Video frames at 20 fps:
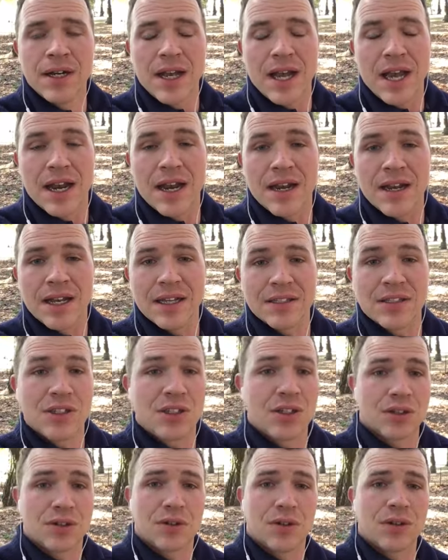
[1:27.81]
And it's
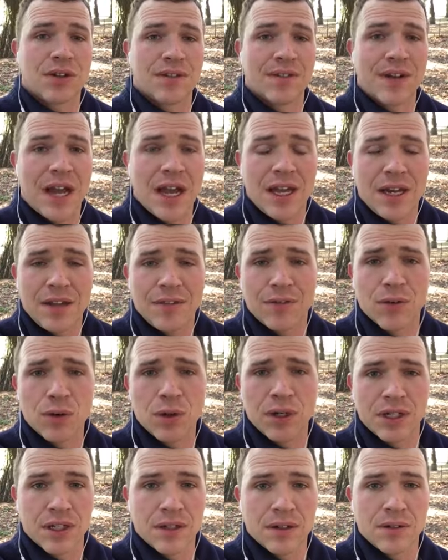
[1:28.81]
just north of
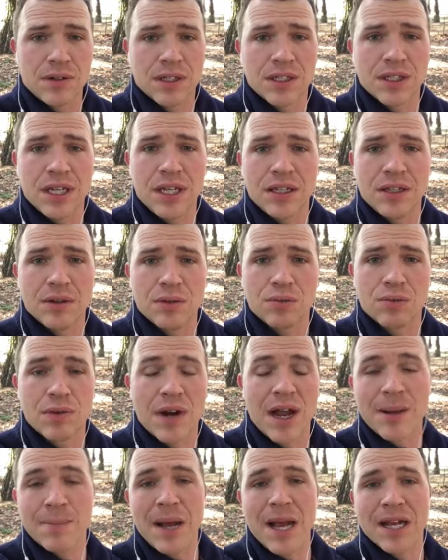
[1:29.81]
I-84, to take you
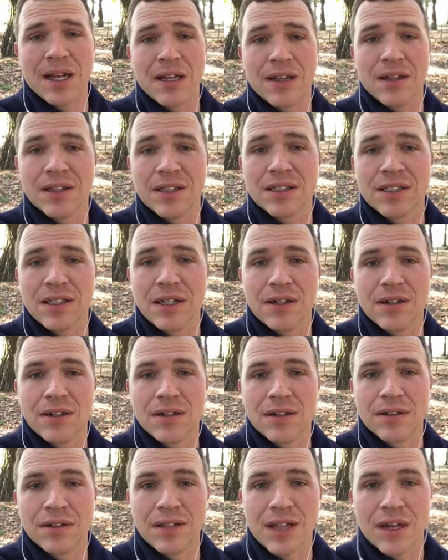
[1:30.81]
right back into the
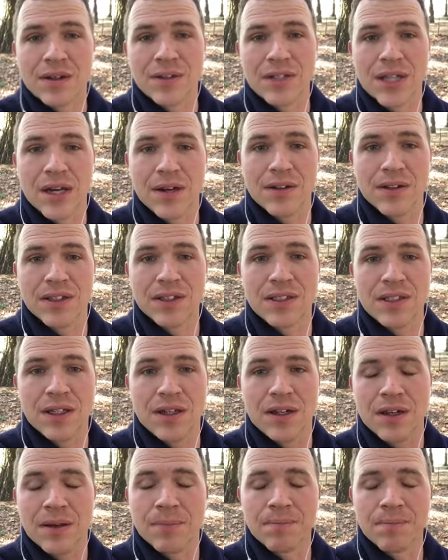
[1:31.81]
center, downtown of the city.